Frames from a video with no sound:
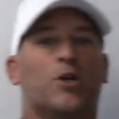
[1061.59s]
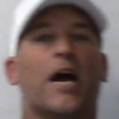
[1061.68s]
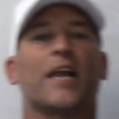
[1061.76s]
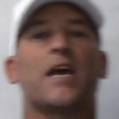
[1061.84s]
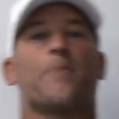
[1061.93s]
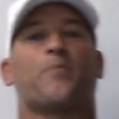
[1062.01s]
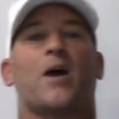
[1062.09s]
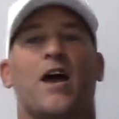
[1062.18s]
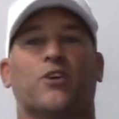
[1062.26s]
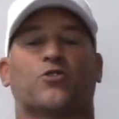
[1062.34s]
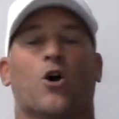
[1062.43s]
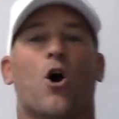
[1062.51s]
you got to get
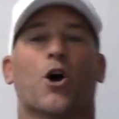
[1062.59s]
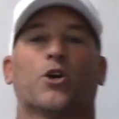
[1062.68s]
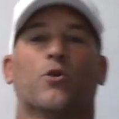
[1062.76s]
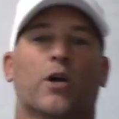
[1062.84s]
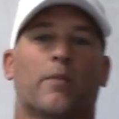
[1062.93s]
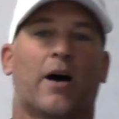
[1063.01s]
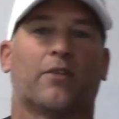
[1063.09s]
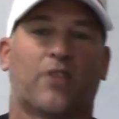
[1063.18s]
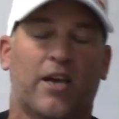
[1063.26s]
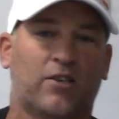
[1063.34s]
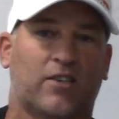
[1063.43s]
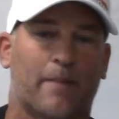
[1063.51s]
past arguing about
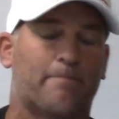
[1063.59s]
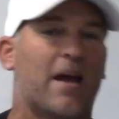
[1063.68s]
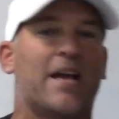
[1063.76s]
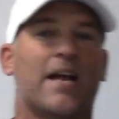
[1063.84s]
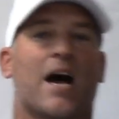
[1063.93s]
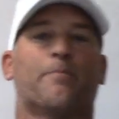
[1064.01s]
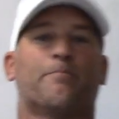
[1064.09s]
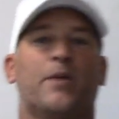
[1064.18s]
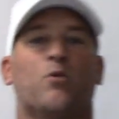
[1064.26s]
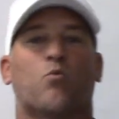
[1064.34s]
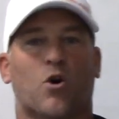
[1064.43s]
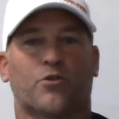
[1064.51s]
things that may not
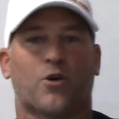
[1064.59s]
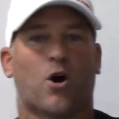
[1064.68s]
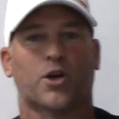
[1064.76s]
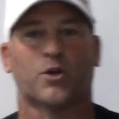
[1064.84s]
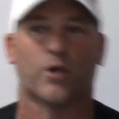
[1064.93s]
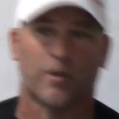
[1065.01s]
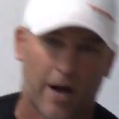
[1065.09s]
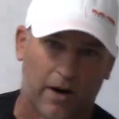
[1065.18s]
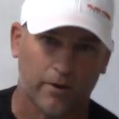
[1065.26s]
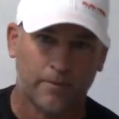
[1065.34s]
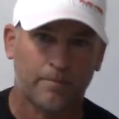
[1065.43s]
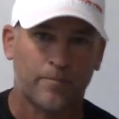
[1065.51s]
be worth arguing
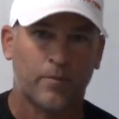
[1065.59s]
about.